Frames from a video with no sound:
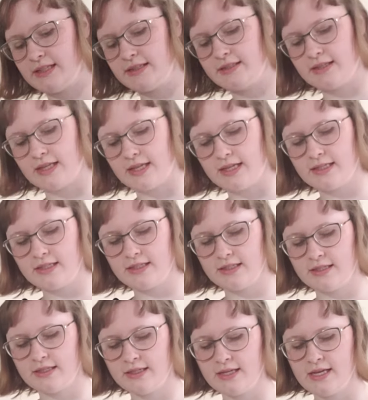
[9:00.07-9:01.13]
inside.
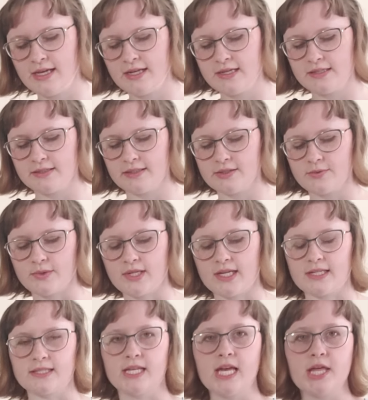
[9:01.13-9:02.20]
This one
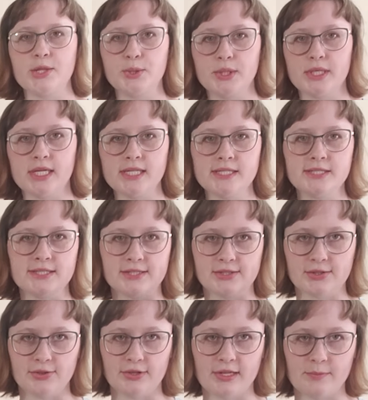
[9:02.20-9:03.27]
has the
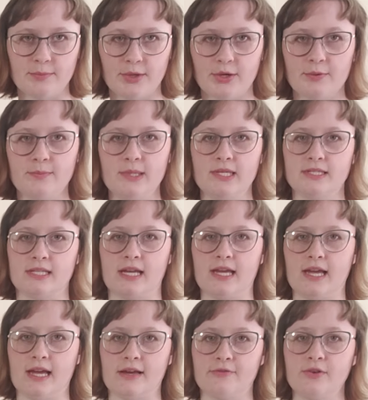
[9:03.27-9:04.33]
nicest looking bow because I
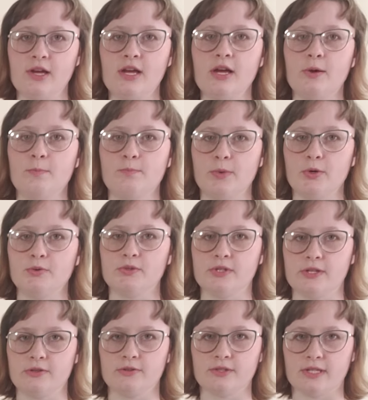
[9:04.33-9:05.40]
have bow
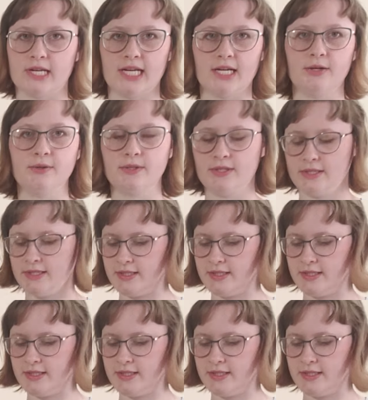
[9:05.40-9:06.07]
skills now.